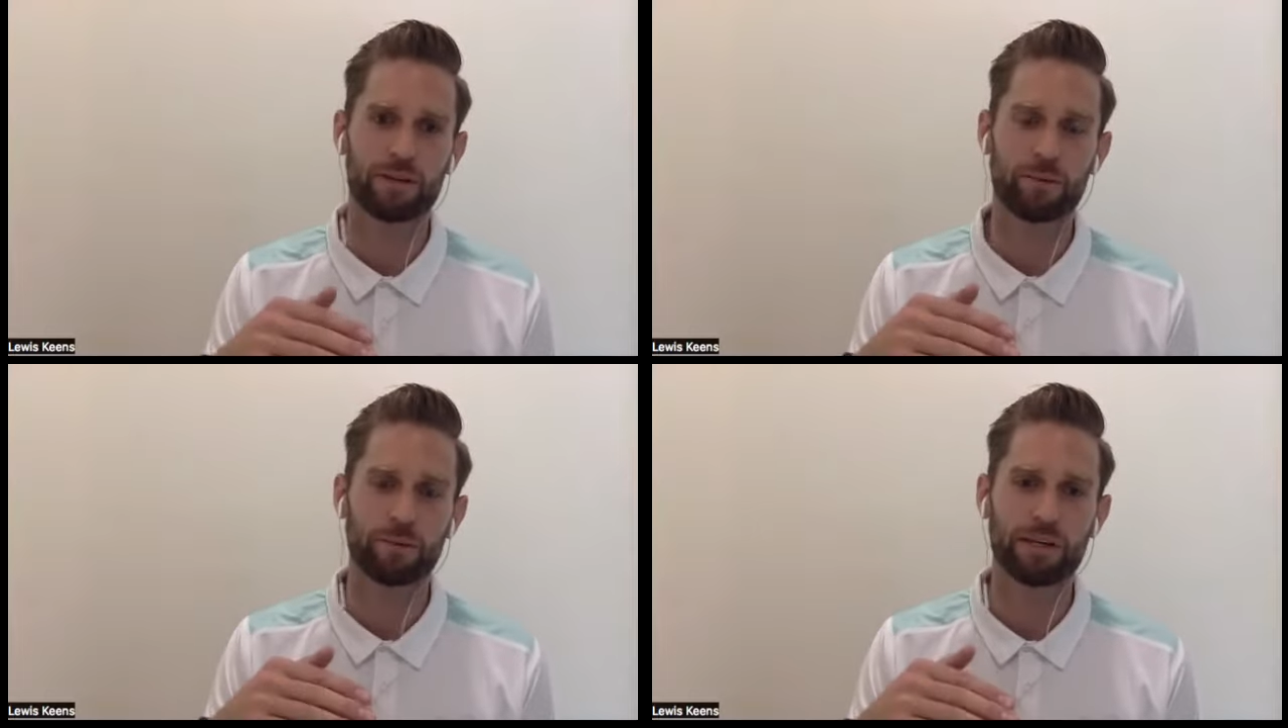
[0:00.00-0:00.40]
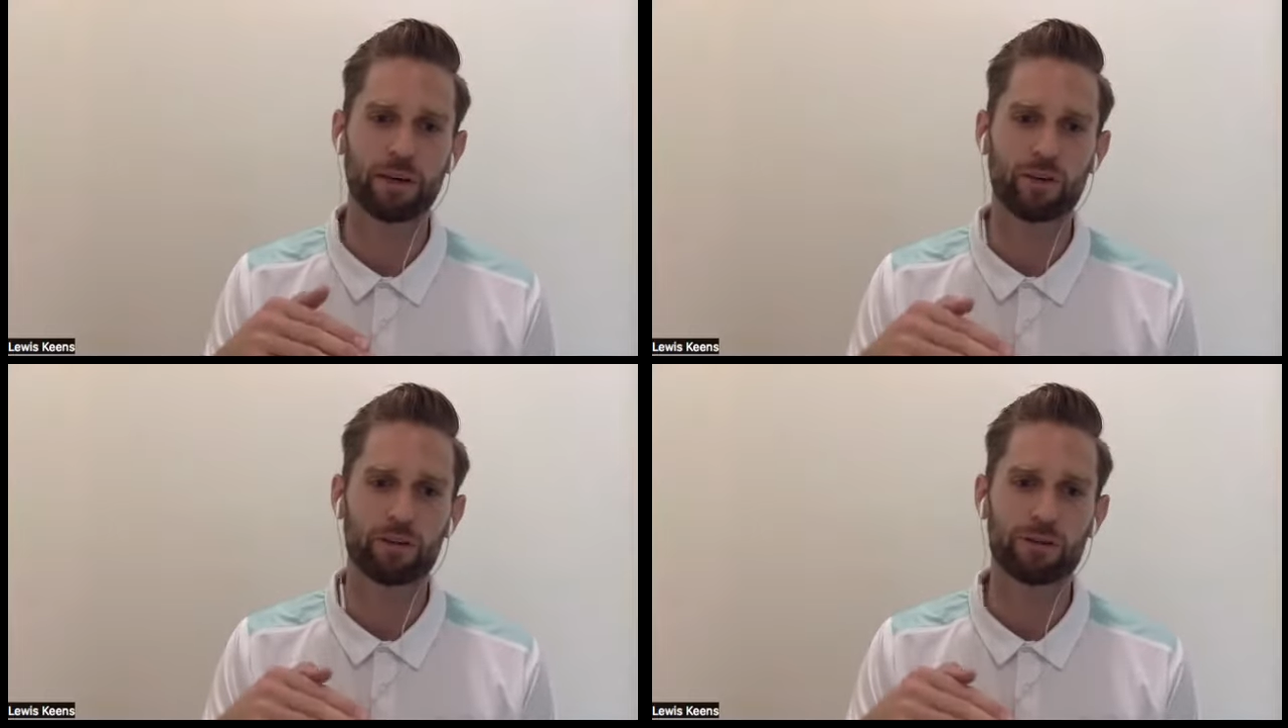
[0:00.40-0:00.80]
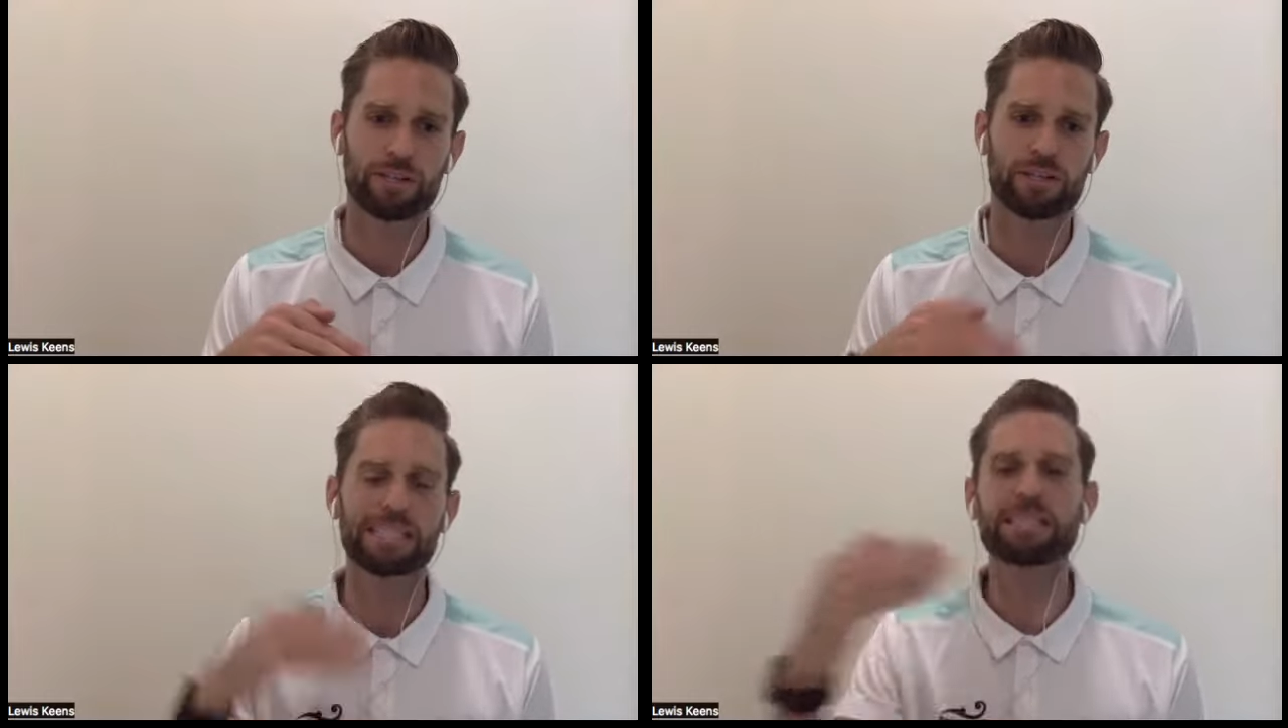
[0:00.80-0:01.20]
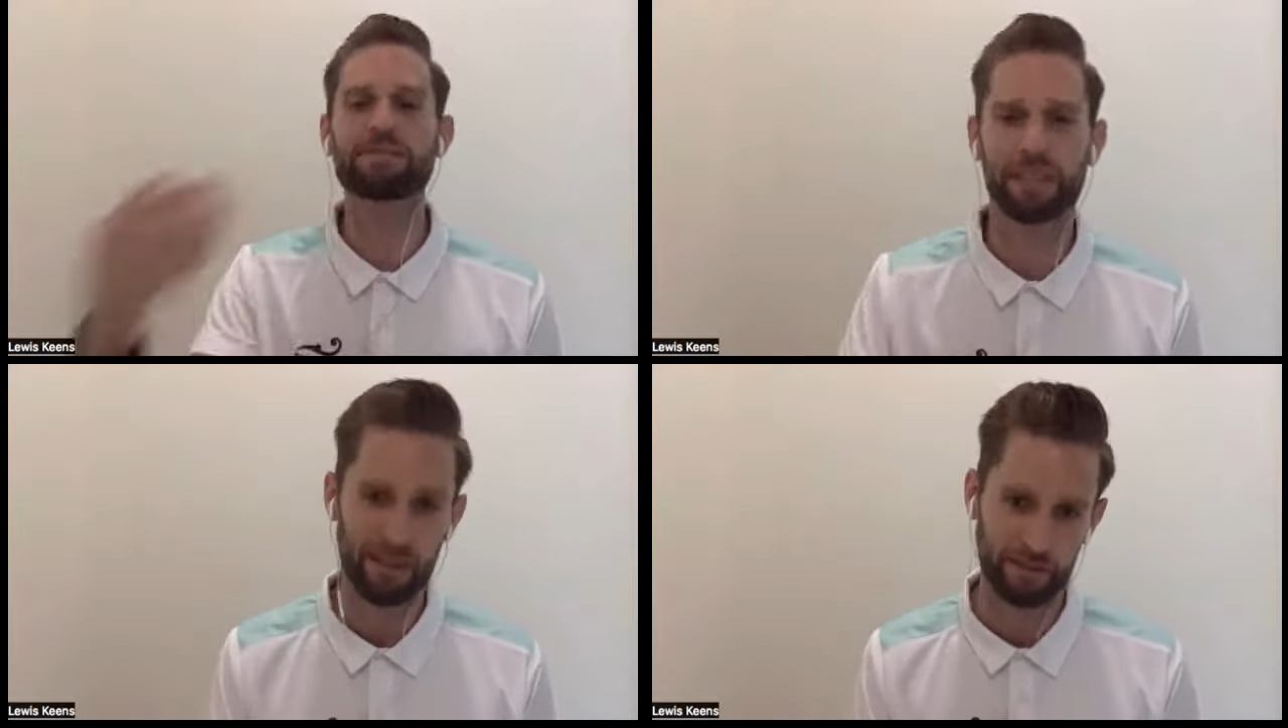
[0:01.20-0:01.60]
at being on the
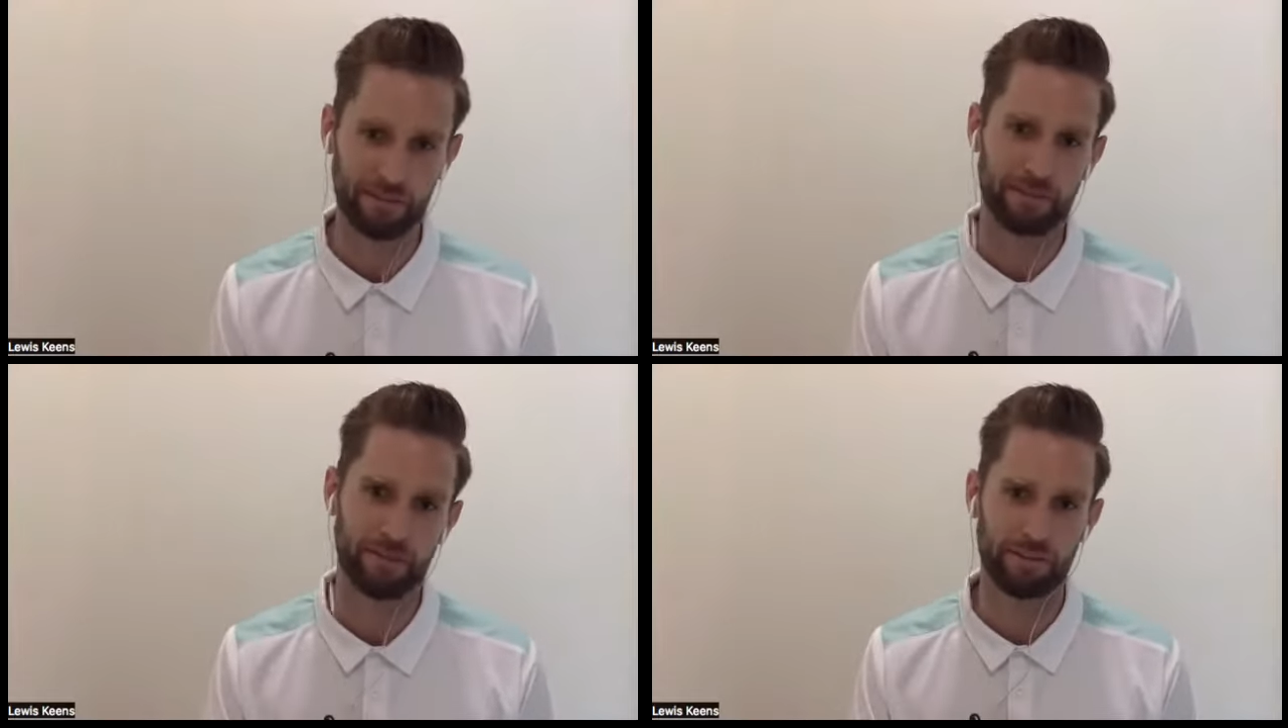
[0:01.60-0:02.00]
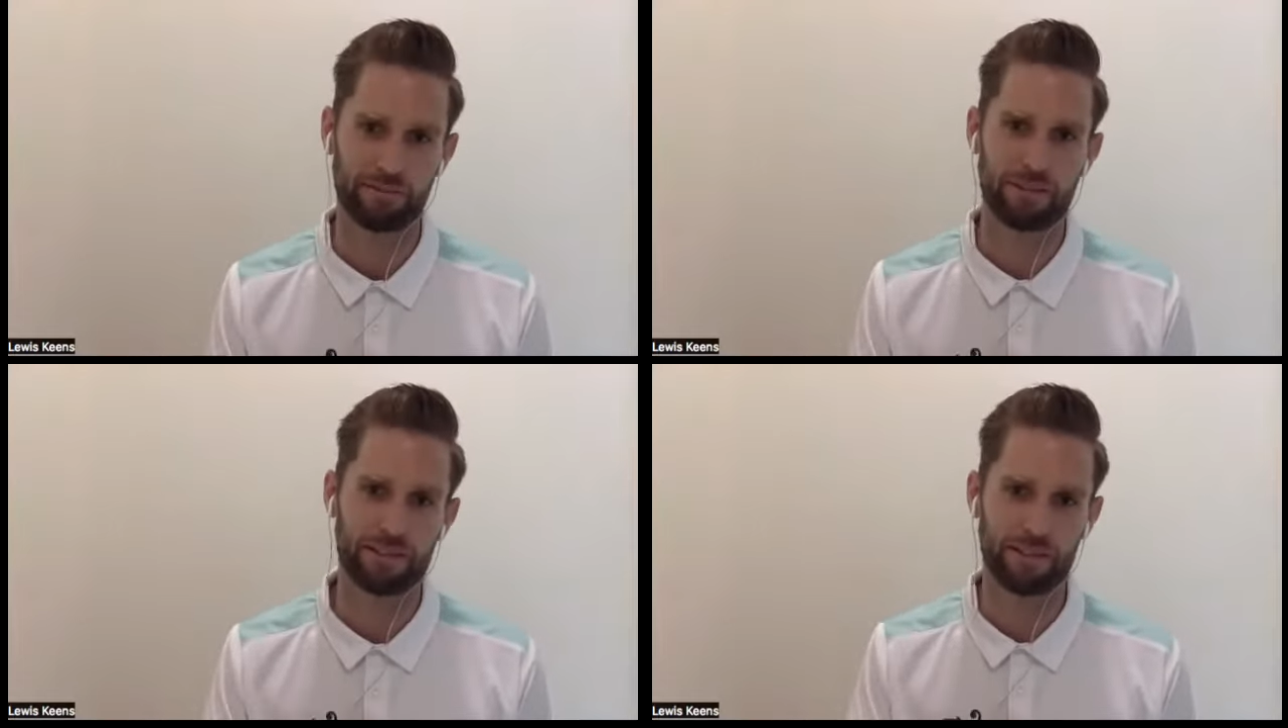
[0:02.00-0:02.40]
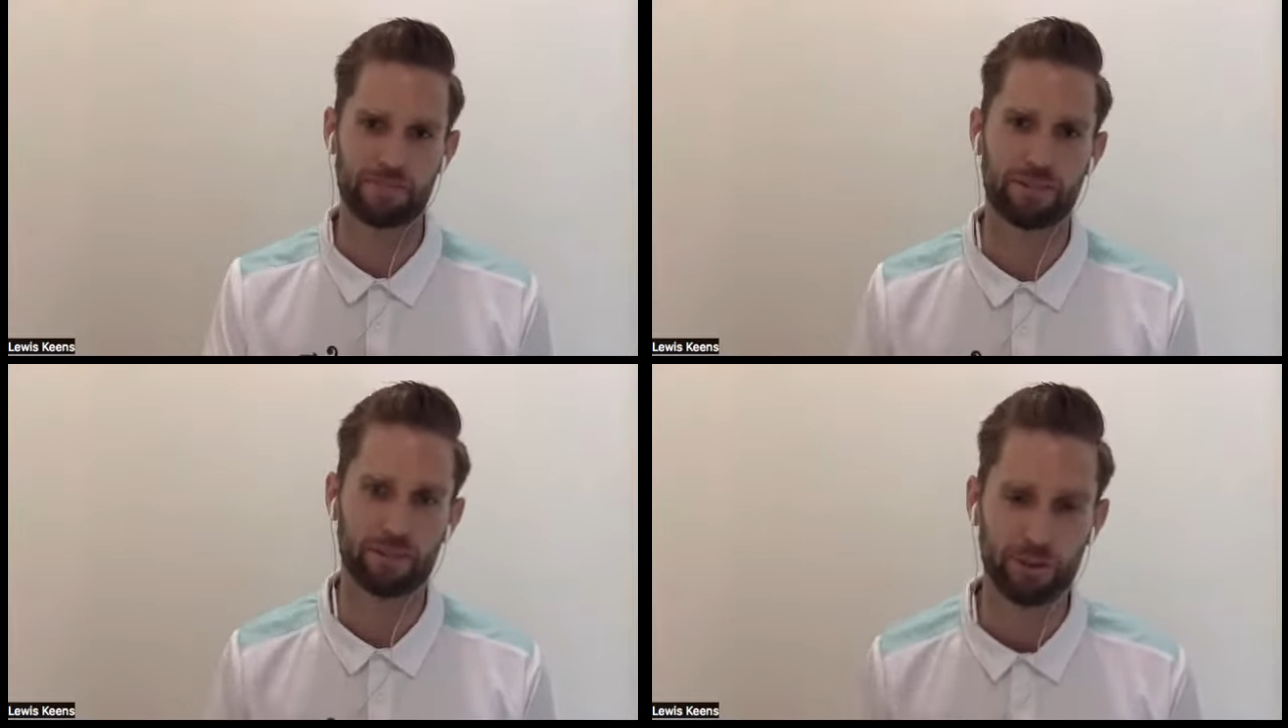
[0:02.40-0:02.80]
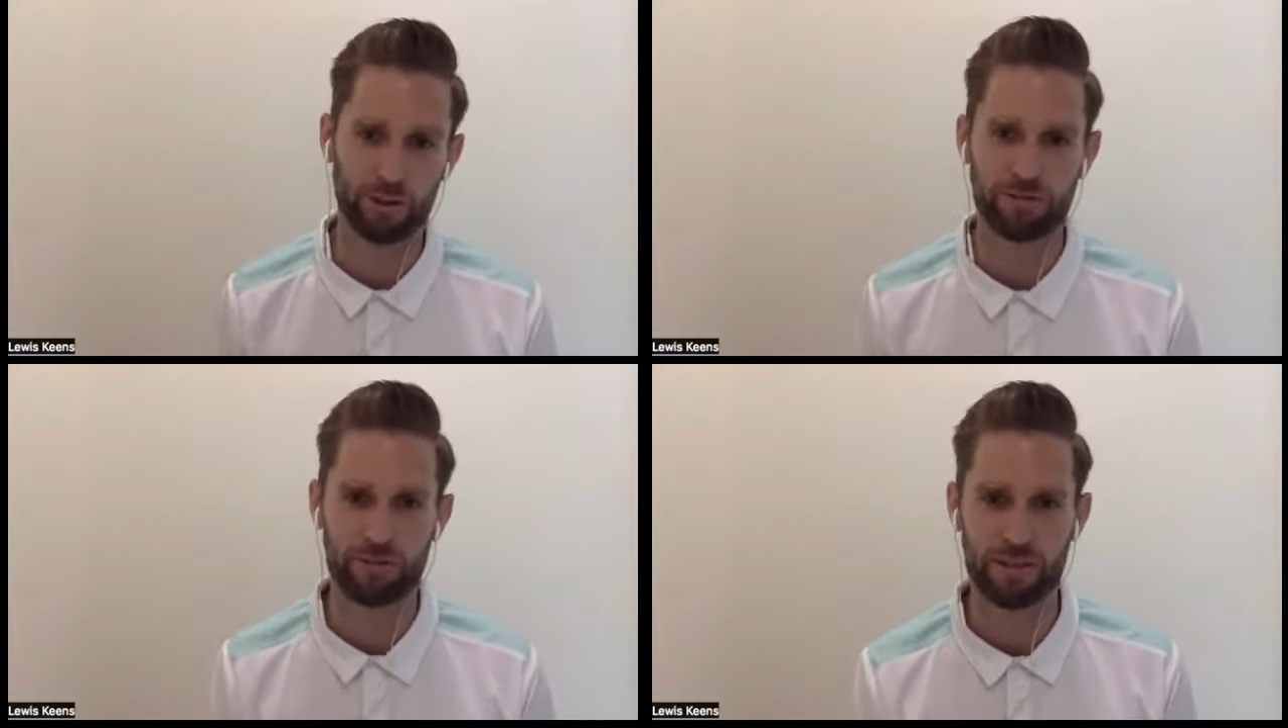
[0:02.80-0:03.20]
receiving end of these difficult
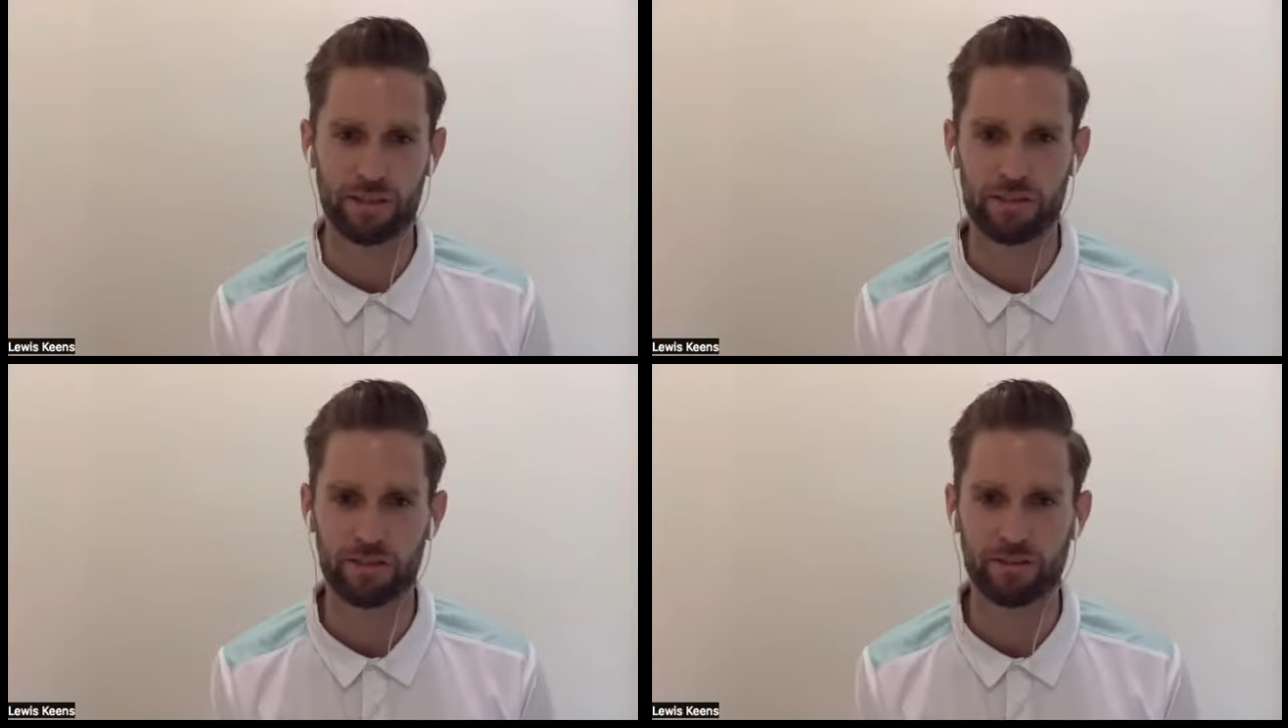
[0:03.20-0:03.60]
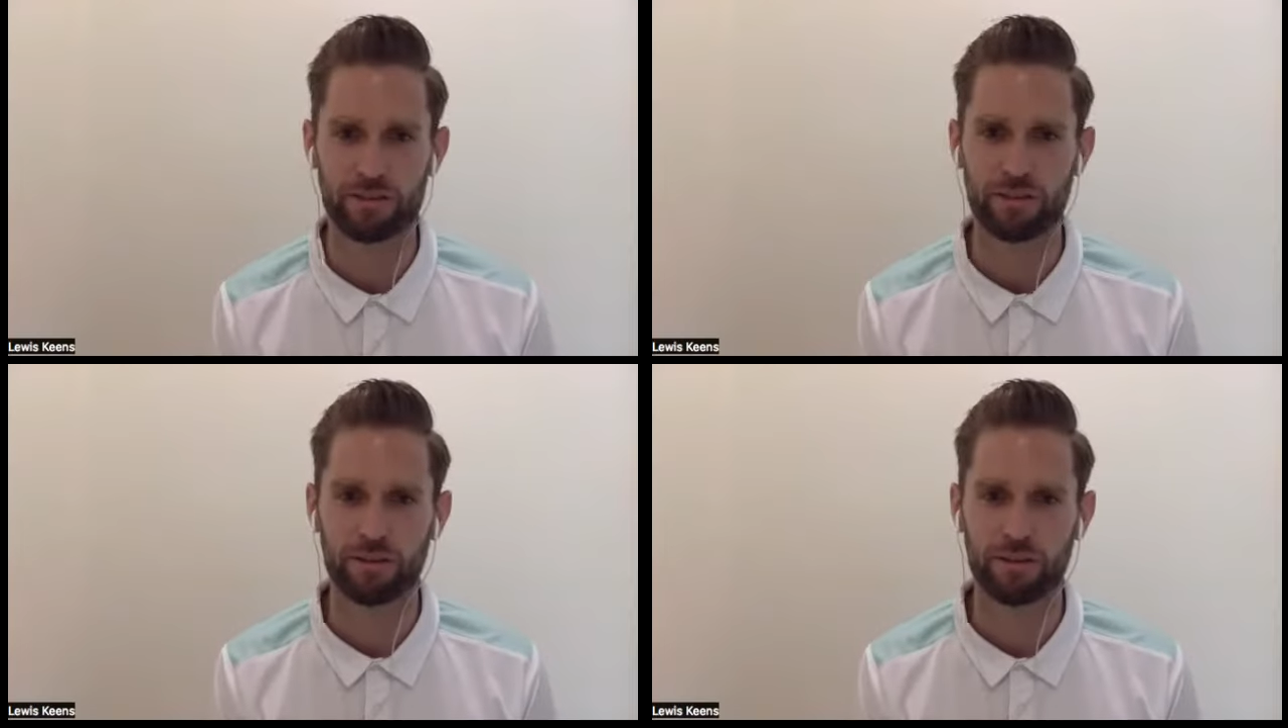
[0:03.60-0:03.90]
conversations?